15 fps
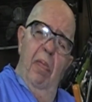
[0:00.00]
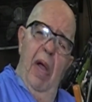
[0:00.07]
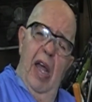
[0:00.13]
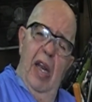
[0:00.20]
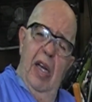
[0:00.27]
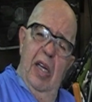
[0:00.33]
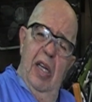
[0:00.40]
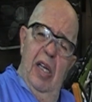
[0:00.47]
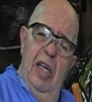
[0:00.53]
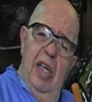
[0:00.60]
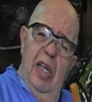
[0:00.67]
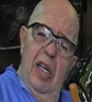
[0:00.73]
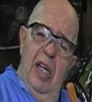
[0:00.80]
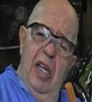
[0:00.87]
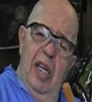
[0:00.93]
bat,
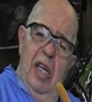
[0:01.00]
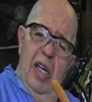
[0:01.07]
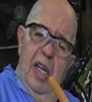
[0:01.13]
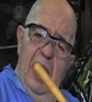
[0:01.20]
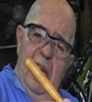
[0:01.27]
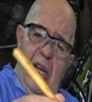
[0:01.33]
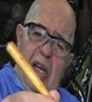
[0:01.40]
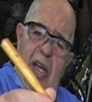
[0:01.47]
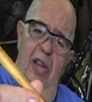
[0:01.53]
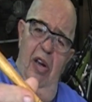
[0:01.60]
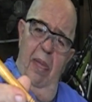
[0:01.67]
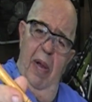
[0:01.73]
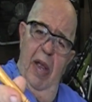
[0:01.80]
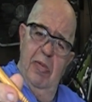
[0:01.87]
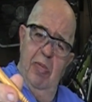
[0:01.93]
a
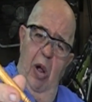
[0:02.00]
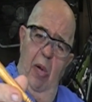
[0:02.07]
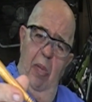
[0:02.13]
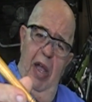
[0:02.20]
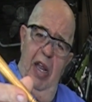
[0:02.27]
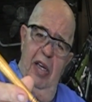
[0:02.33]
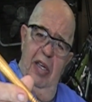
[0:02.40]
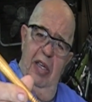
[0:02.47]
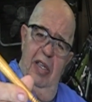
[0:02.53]
little baseball bat